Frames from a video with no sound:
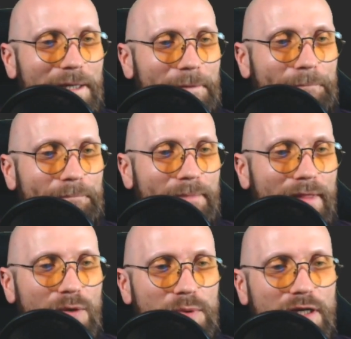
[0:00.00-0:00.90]
And
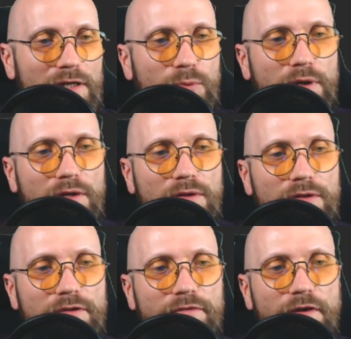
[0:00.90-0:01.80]
we got
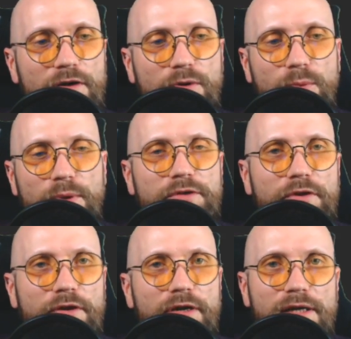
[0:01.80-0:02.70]
Kringle, the Father
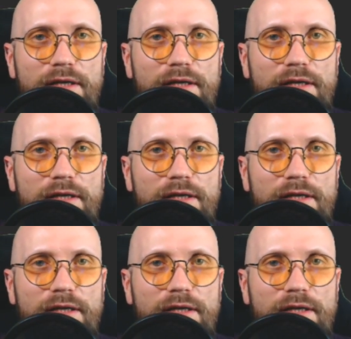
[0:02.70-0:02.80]
Winter.